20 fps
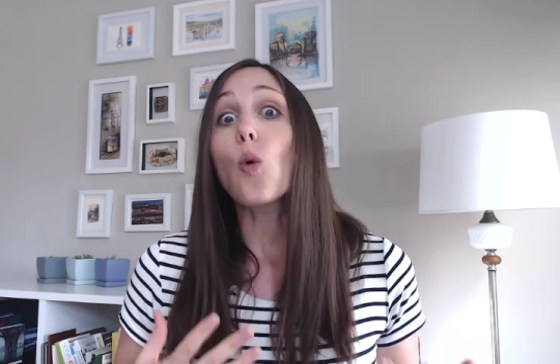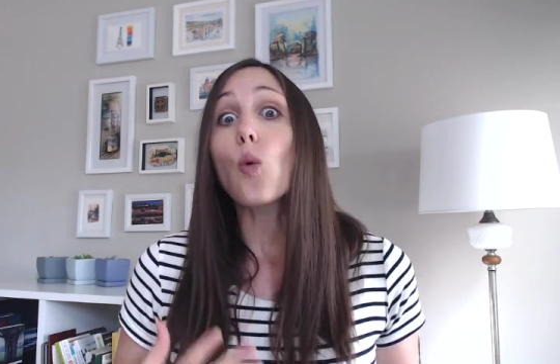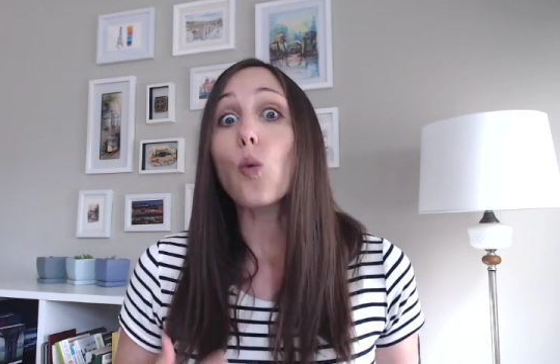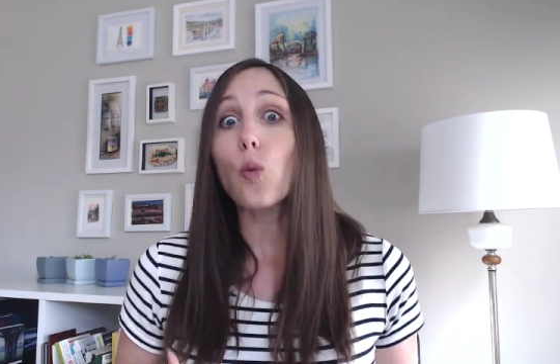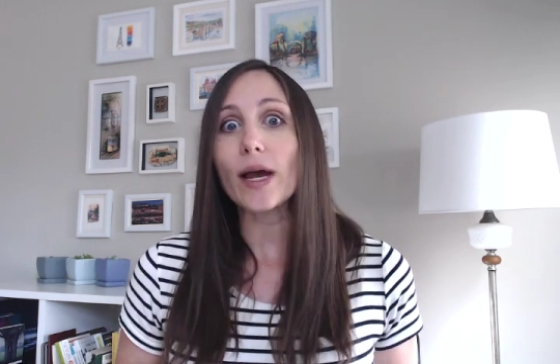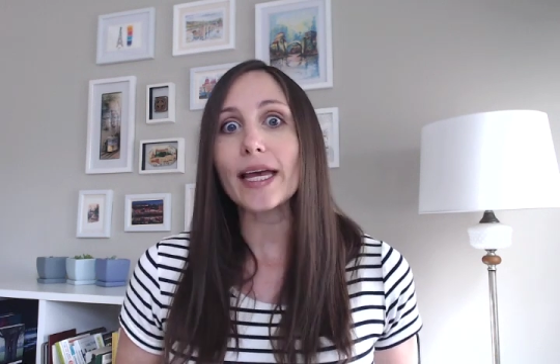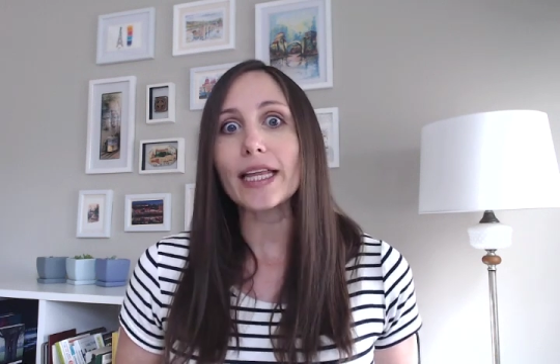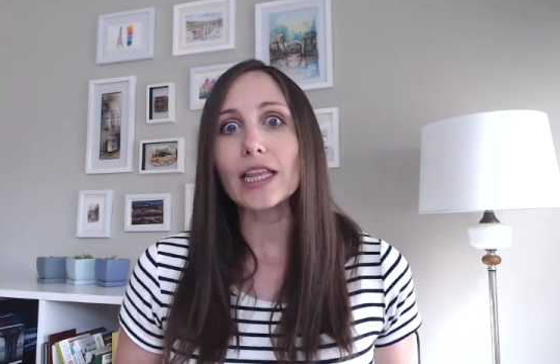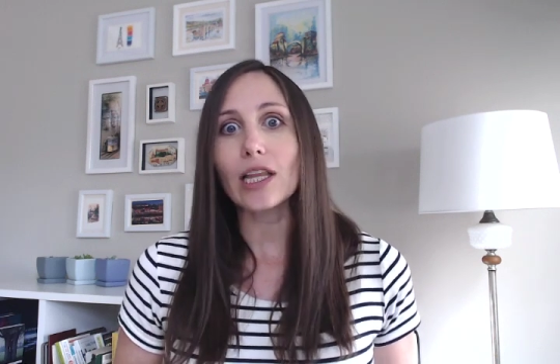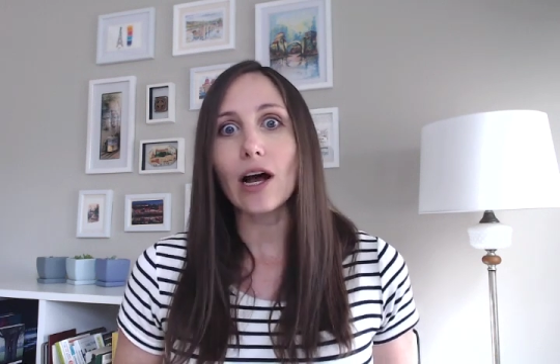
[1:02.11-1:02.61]

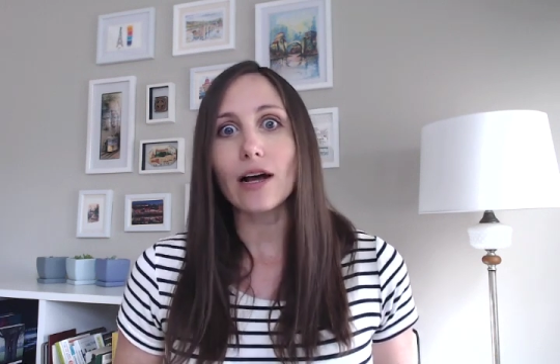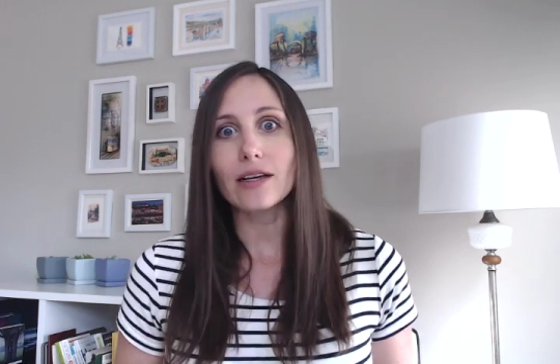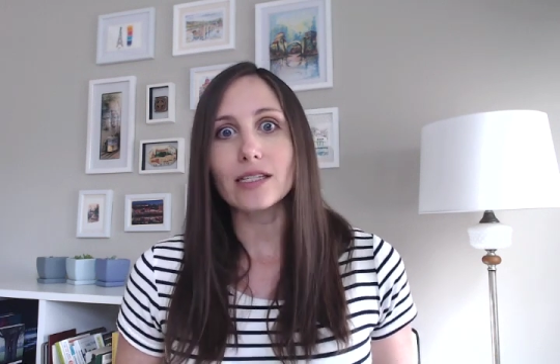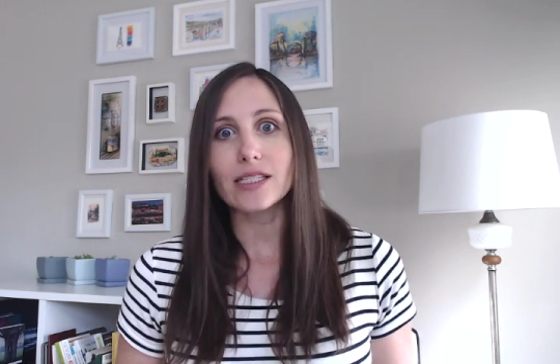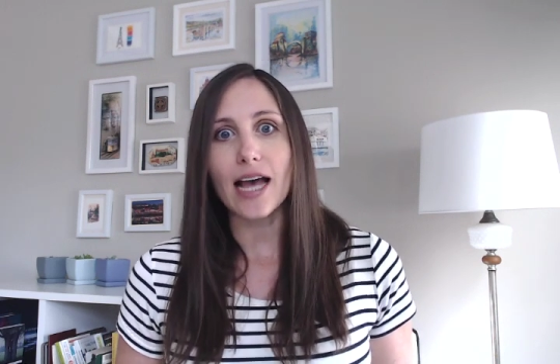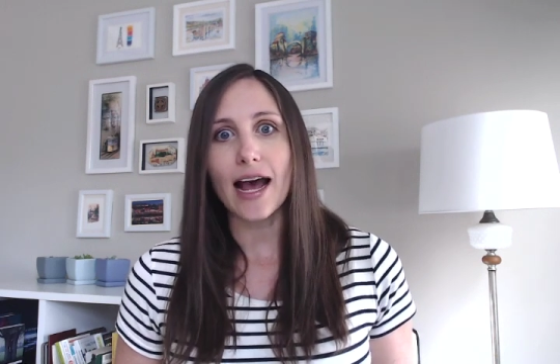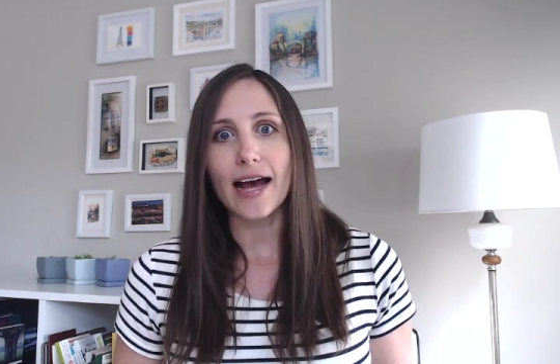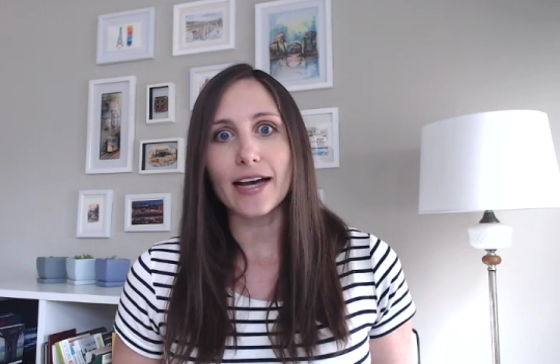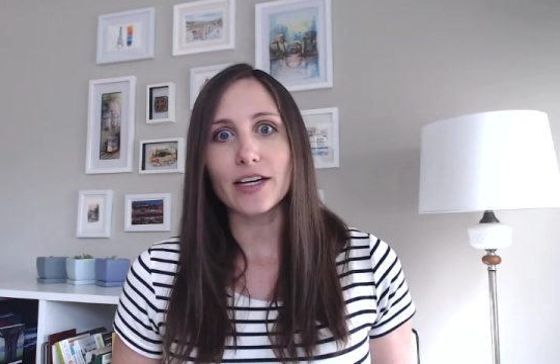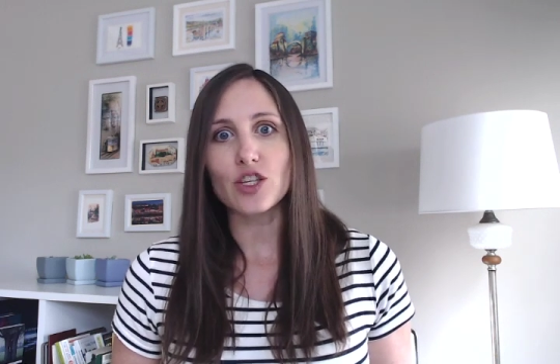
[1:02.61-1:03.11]
weight loss
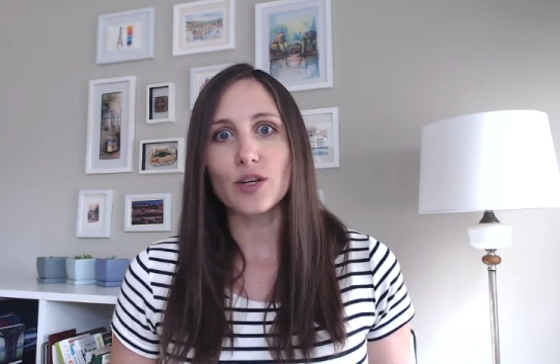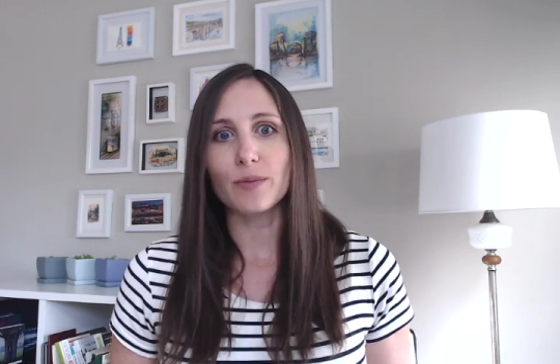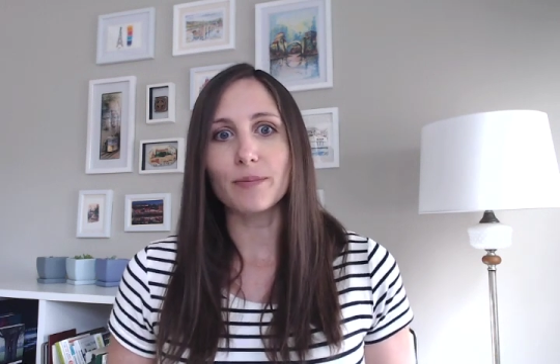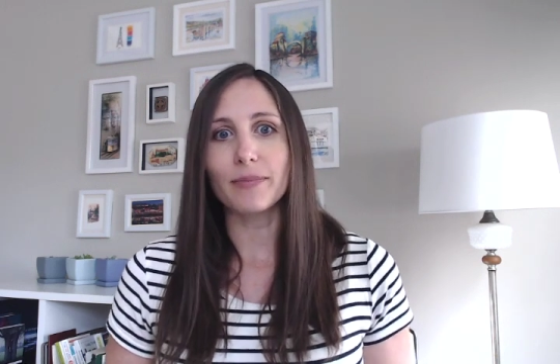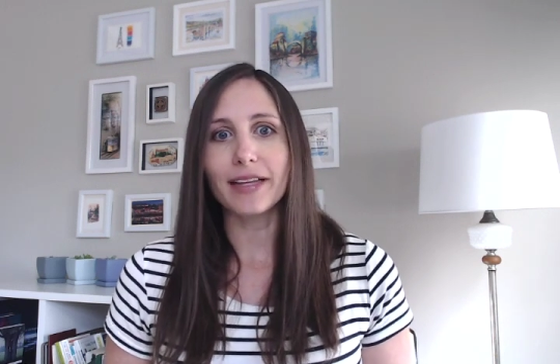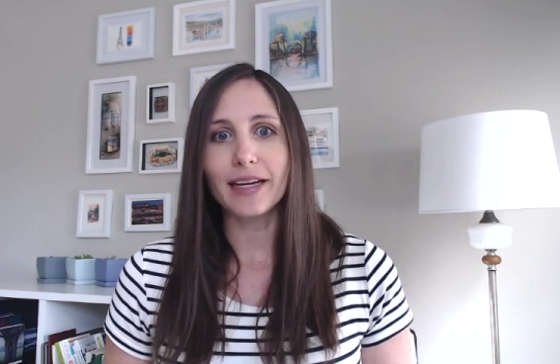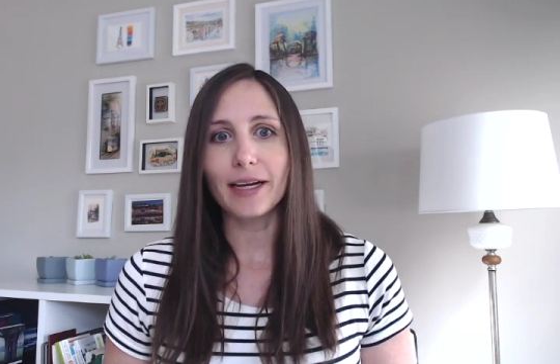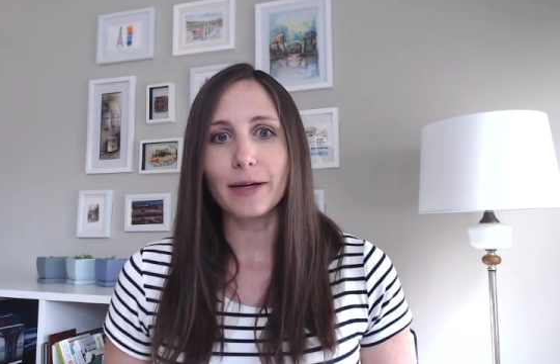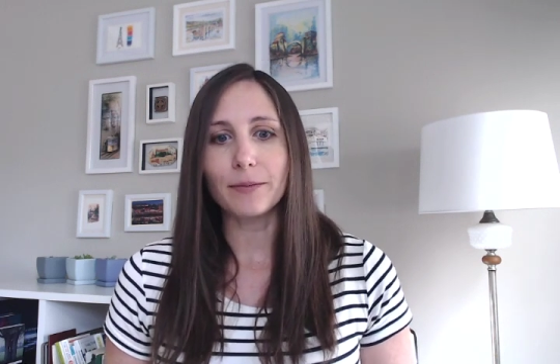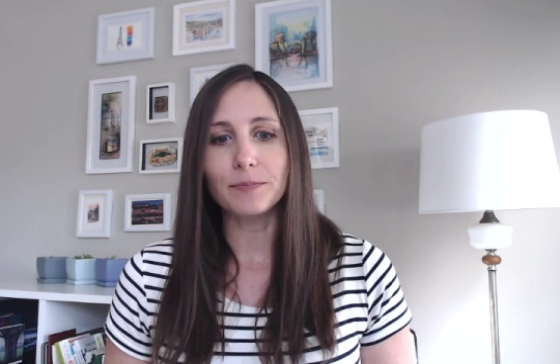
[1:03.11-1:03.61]
action
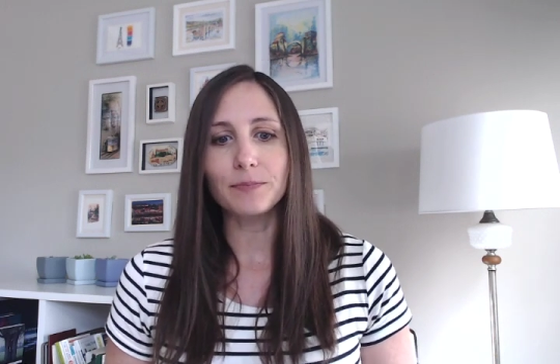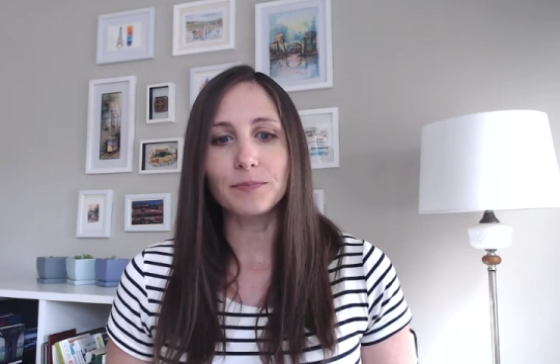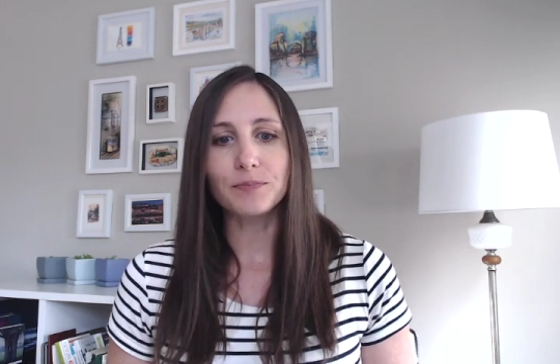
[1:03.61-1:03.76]
plan.